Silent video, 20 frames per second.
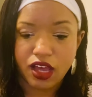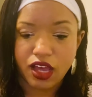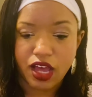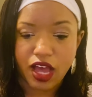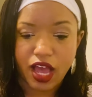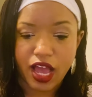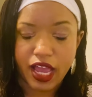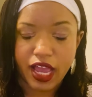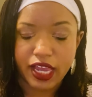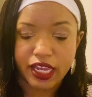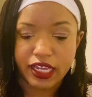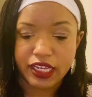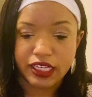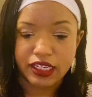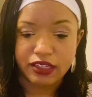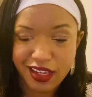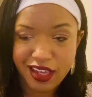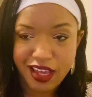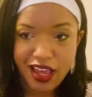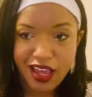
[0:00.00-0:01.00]
I
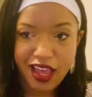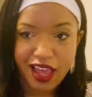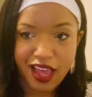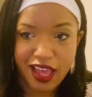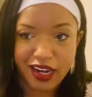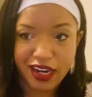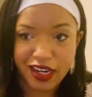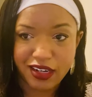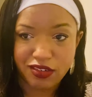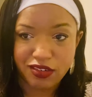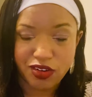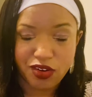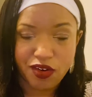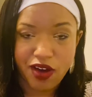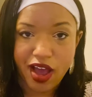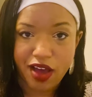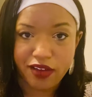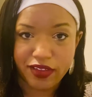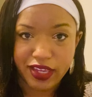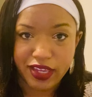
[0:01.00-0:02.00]
don't know
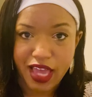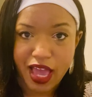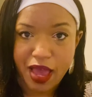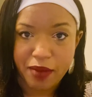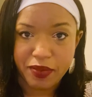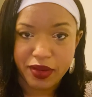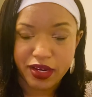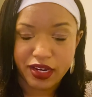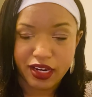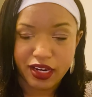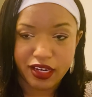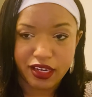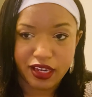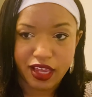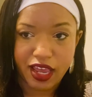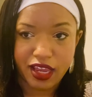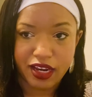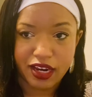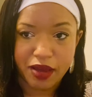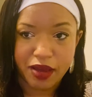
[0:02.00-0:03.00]
how they happened,
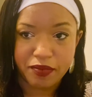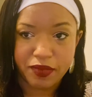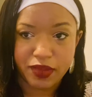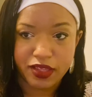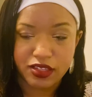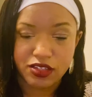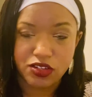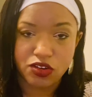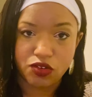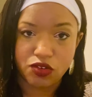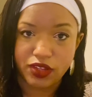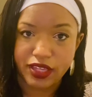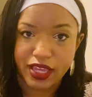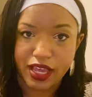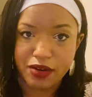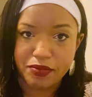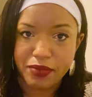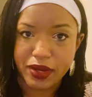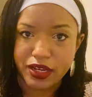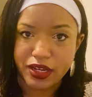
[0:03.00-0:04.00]
and it's totally out
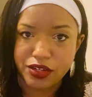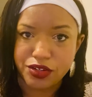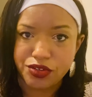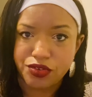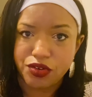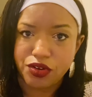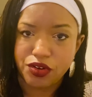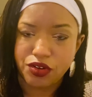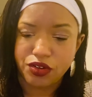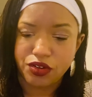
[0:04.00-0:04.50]
of my control.